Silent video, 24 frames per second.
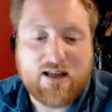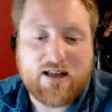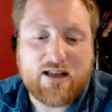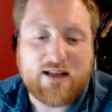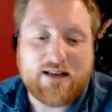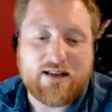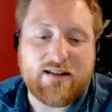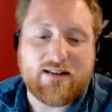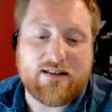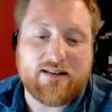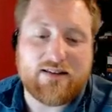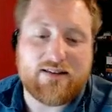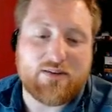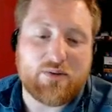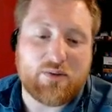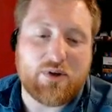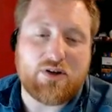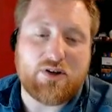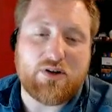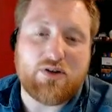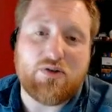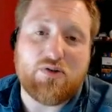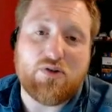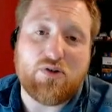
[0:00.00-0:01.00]
He's the
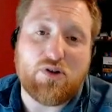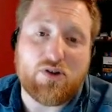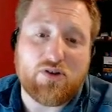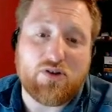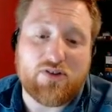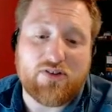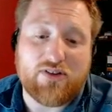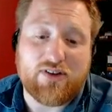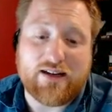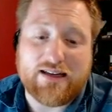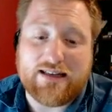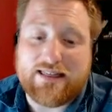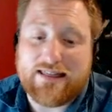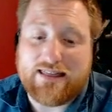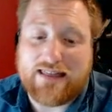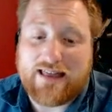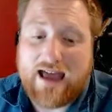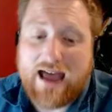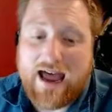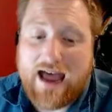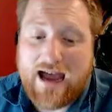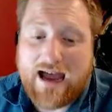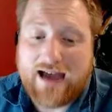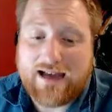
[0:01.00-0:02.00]
one who looks like
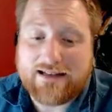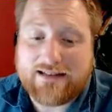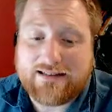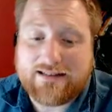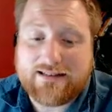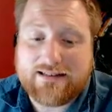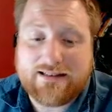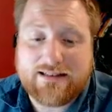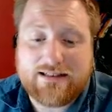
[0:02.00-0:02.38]
that.